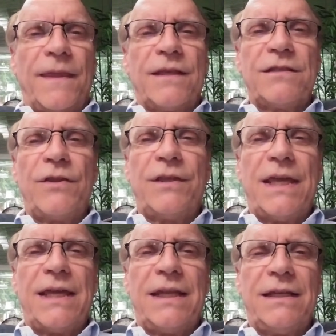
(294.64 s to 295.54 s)
so that
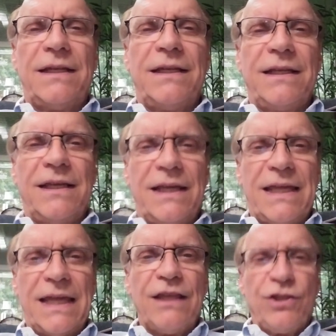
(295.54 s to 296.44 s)
they can
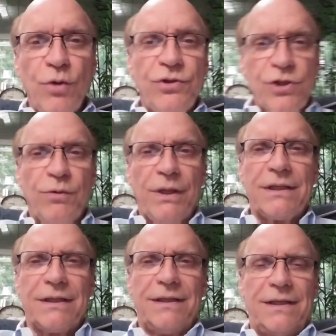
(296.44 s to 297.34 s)
get used to it,
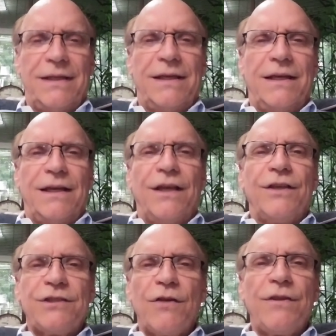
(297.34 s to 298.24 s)

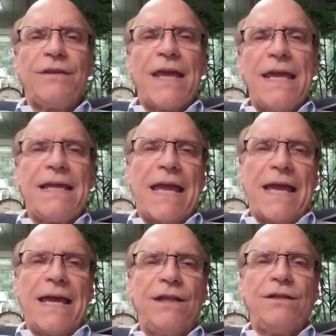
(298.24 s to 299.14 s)
so that they
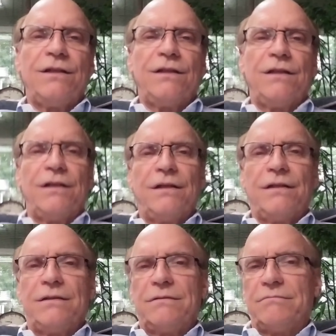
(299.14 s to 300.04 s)
can
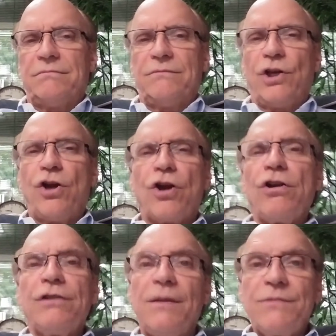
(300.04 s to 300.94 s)

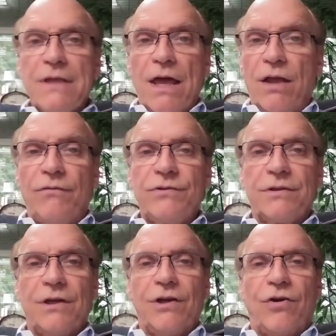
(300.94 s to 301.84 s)
gird themselves
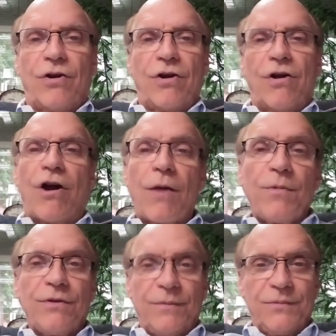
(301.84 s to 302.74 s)
or
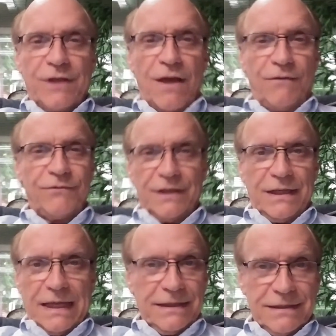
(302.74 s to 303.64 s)
armor themselves
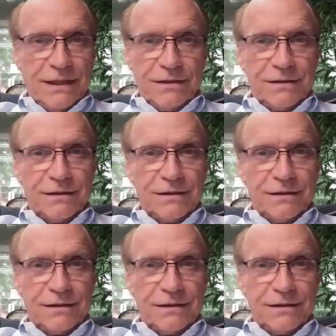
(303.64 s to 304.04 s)
against it?